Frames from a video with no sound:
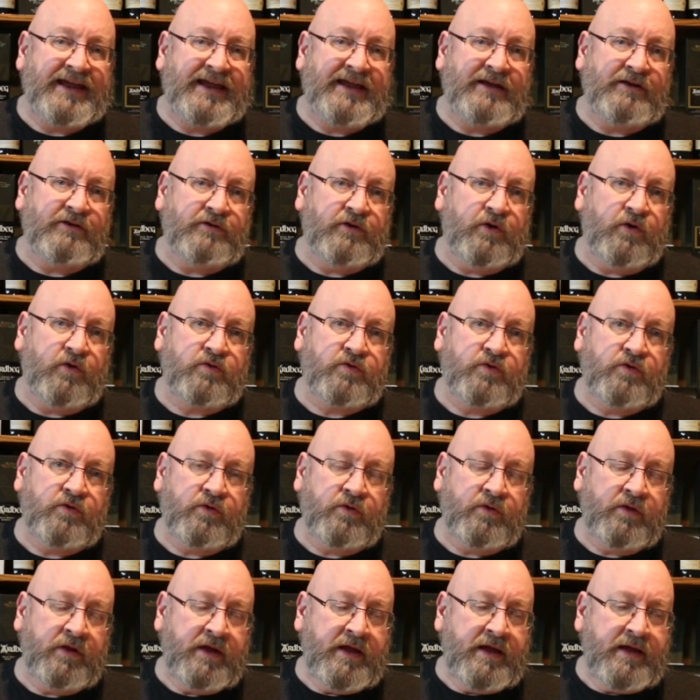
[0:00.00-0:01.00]
a
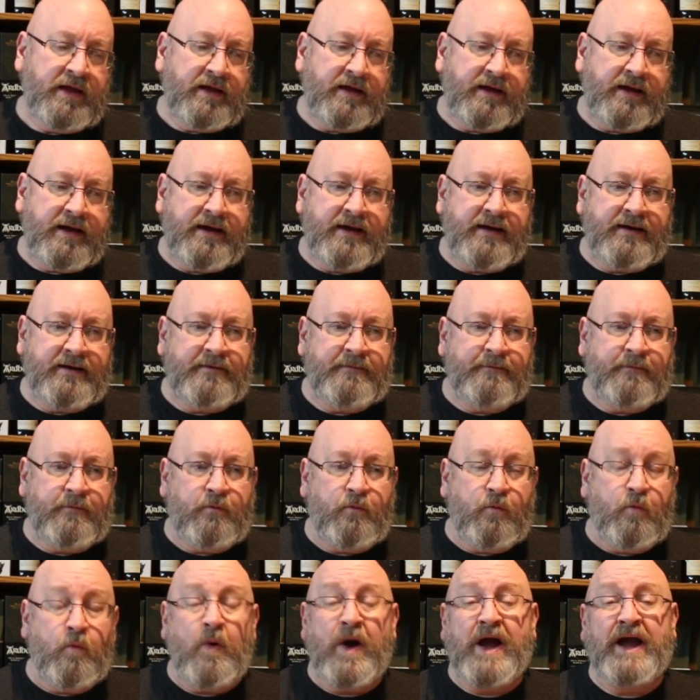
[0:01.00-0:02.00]
local
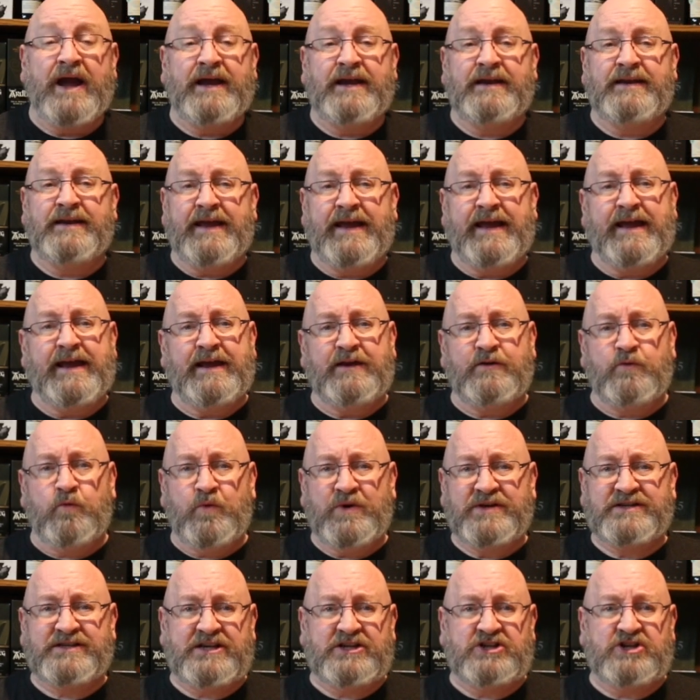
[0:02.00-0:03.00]
wine and
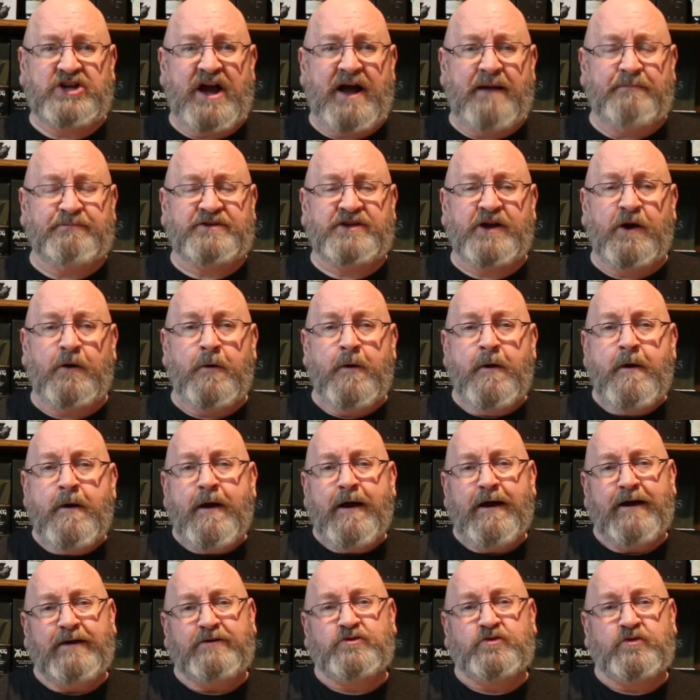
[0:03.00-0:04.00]
whiskey shop. So,
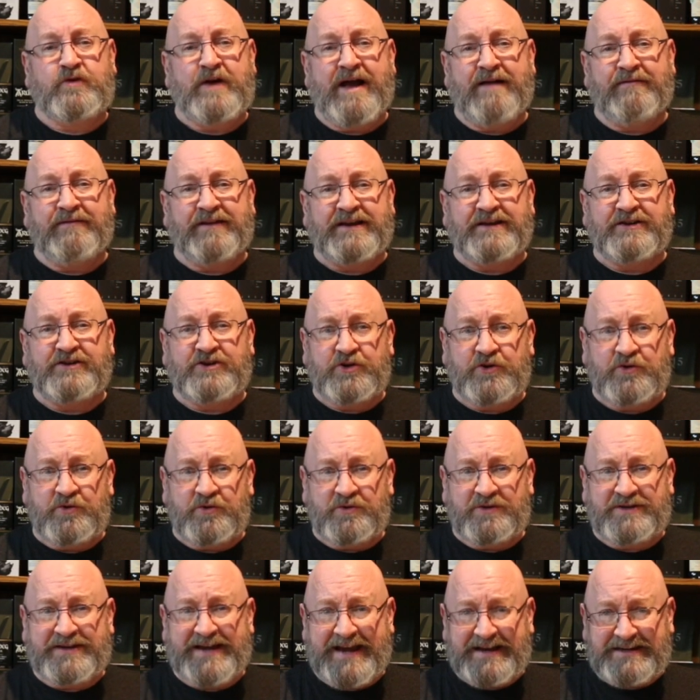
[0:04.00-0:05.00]
traveling
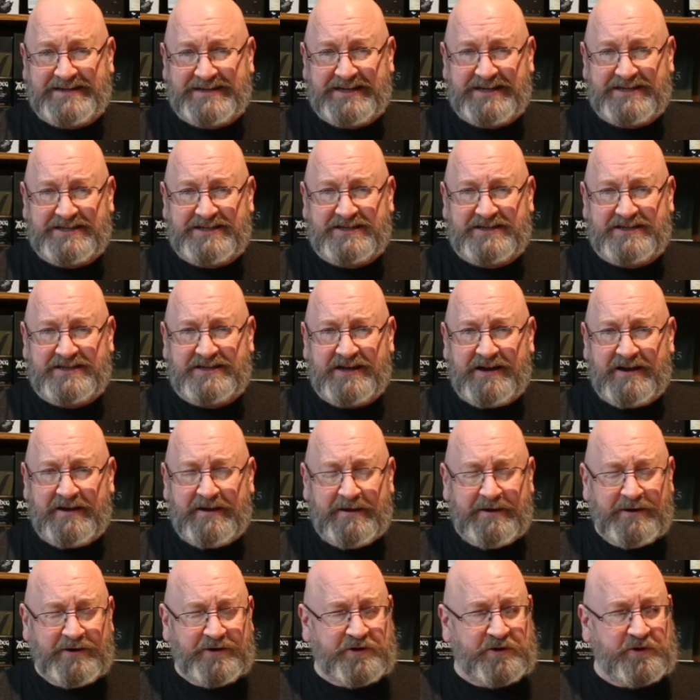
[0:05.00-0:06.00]
to Texas
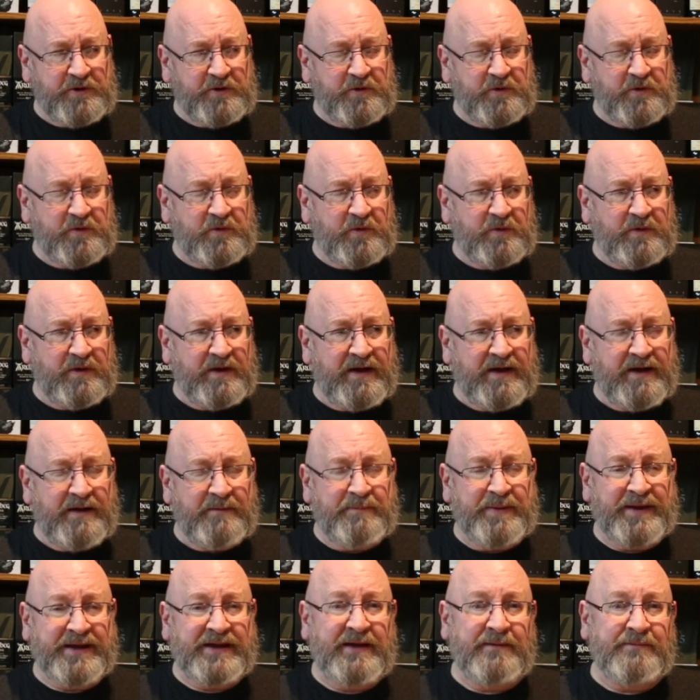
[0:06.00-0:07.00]
to
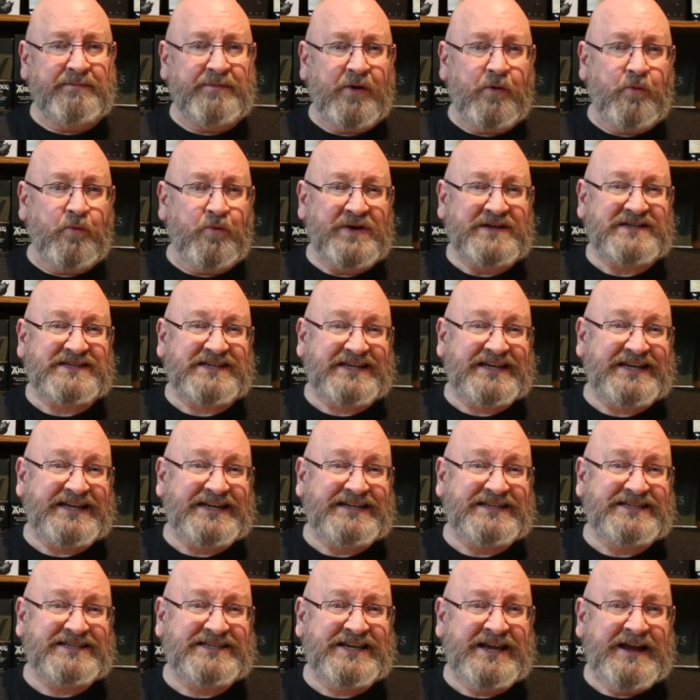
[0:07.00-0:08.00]
pick up
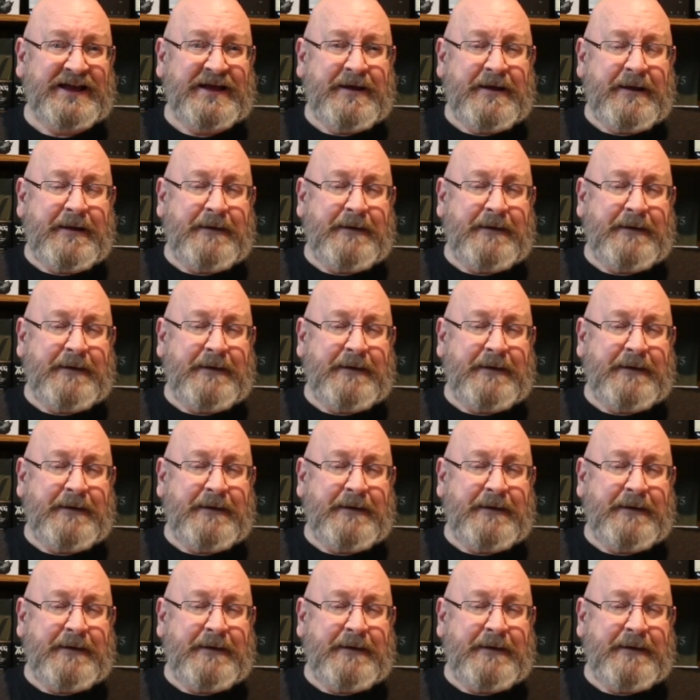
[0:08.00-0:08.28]
whiskeys